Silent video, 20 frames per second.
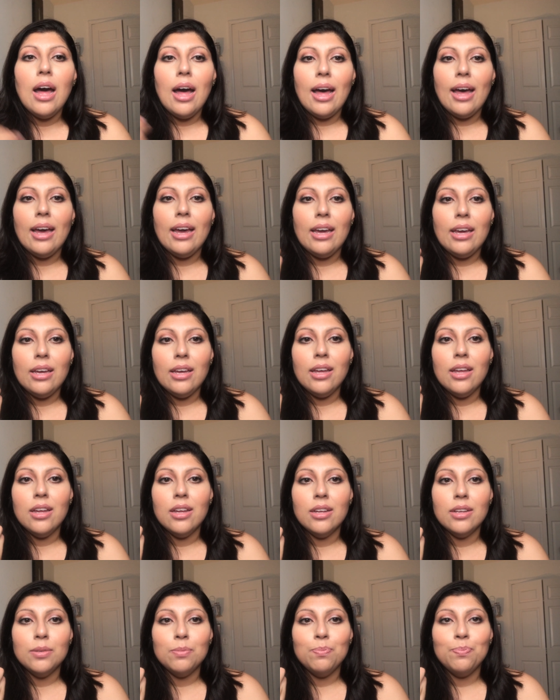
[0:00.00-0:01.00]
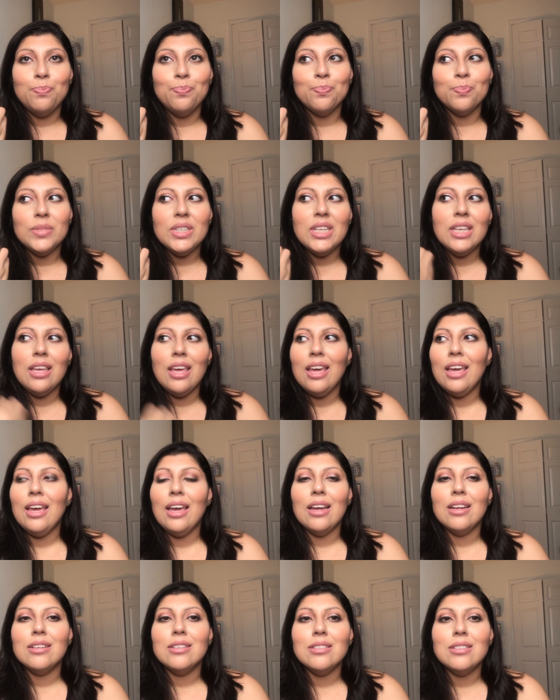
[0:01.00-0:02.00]
I
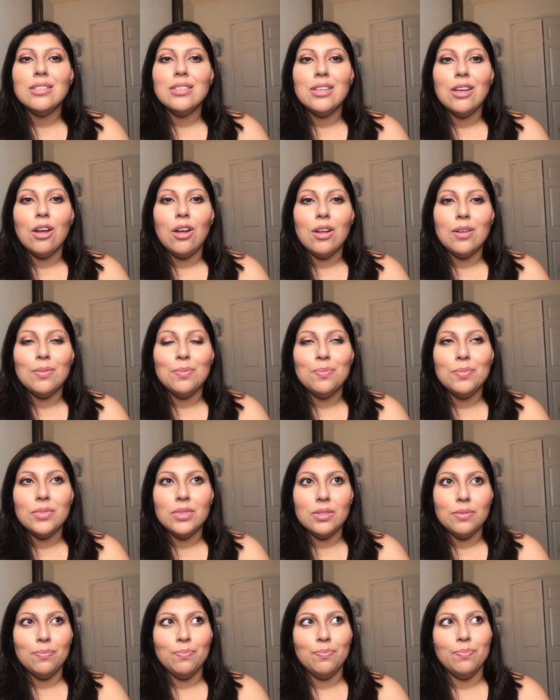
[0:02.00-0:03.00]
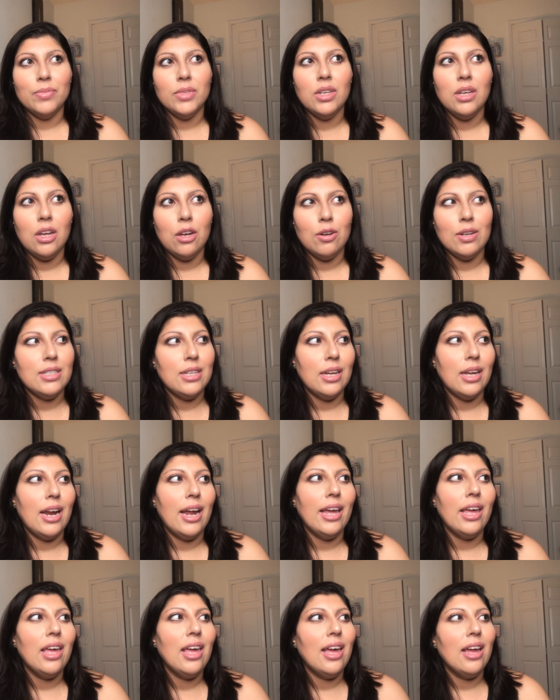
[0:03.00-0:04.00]
can't, how do I say it?
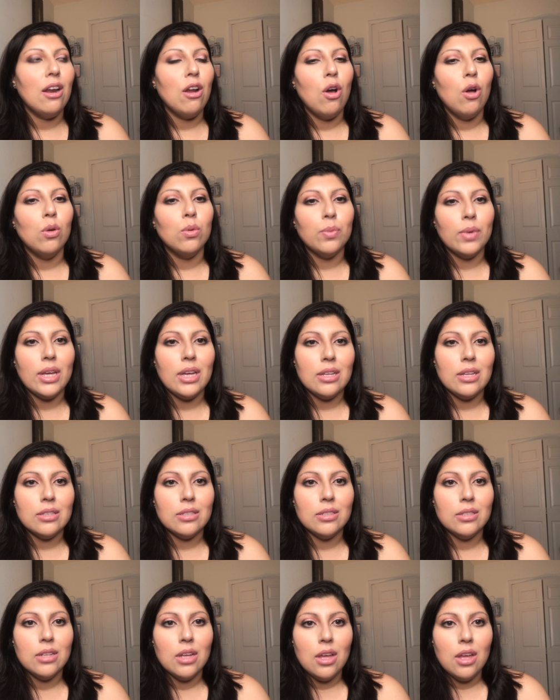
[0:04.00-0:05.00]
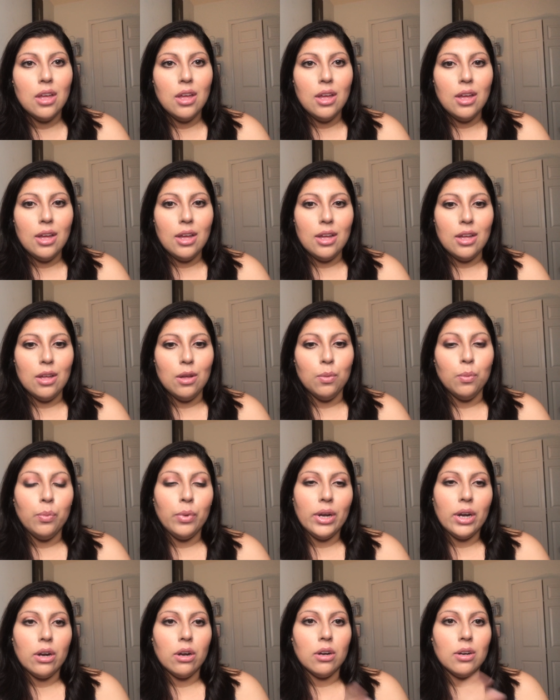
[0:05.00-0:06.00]
I can't always
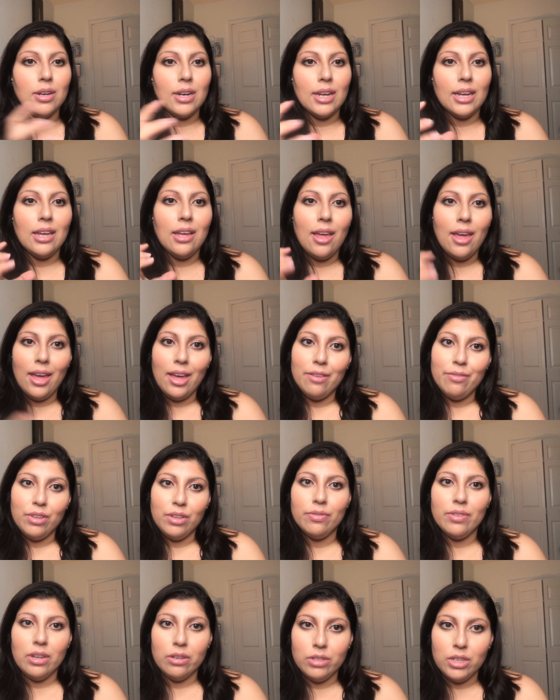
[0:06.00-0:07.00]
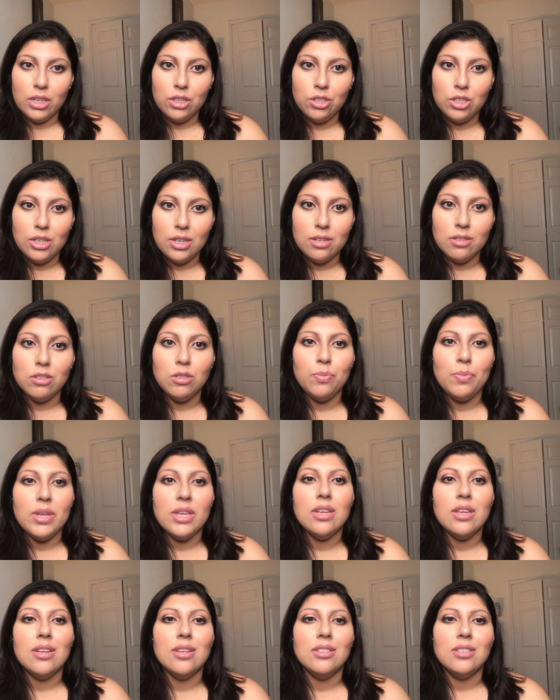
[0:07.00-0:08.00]
wear like heavy foundations
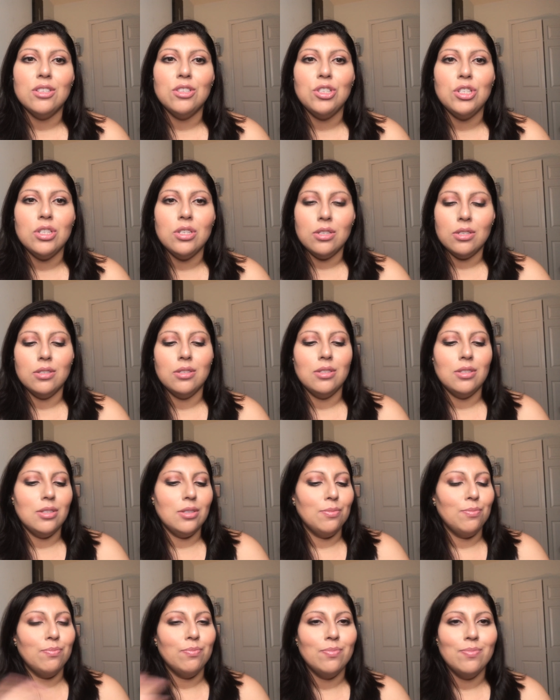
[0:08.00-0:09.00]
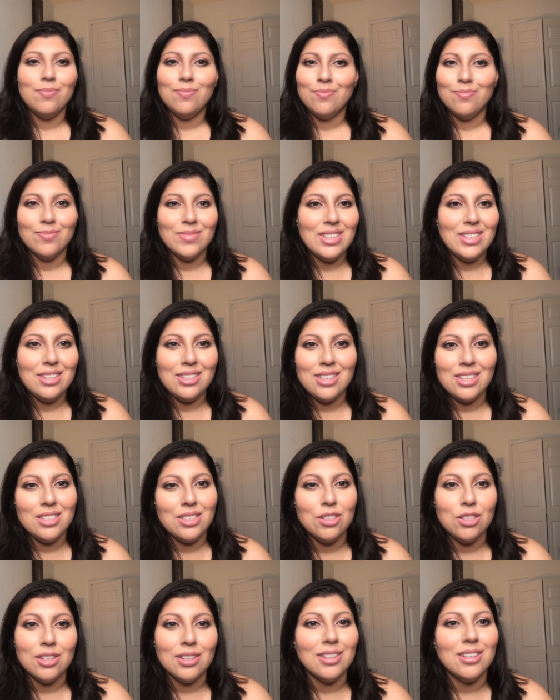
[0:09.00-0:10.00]
because it
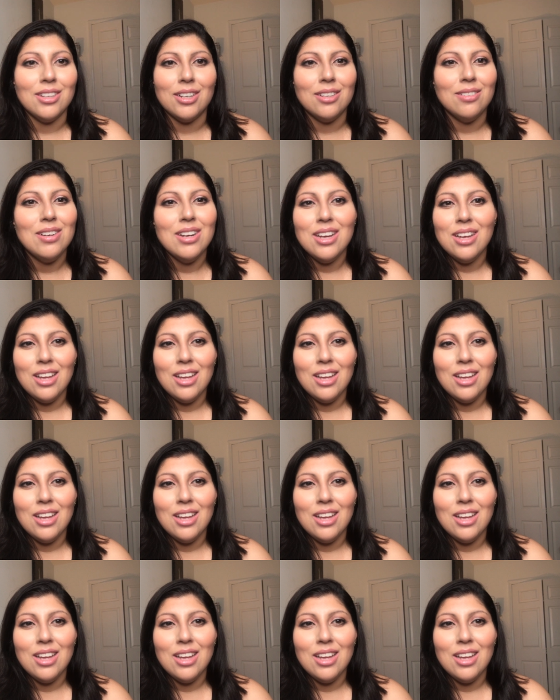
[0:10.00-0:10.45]
doesn't look good